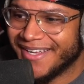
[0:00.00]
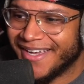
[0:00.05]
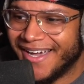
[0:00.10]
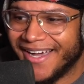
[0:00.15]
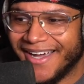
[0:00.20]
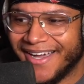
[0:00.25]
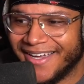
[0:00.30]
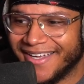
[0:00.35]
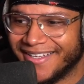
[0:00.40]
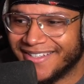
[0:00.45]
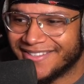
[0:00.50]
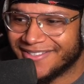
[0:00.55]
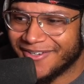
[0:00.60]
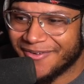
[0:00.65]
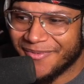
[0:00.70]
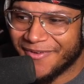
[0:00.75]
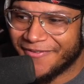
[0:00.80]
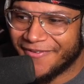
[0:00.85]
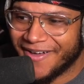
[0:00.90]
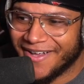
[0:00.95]
It's gonna
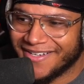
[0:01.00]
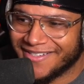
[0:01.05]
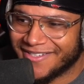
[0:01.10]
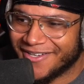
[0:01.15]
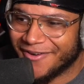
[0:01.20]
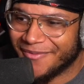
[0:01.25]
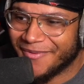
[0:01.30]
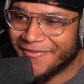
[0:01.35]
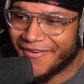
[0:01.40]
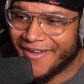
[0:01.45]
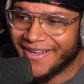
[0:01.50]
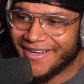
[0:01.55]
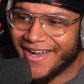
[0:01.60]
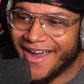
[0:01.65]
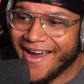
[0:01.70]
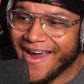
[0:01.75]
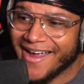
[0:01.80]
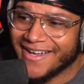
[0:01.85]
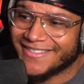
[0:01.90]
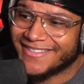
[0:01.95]
be fun.
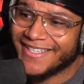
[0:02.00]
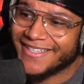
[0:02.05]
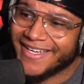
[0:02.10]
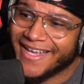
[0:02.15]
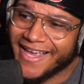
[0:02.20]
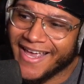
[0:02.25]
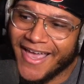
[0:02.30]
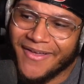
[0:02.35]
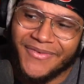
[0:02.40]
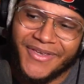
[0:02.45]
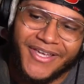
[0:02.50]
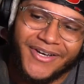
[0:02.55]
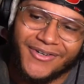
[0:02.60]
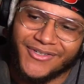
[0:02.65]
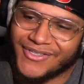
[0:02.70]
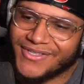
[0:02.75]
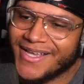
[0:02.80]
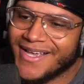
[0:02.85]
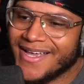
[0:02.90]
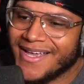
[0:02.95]
All right, Sunday, heavy hitters.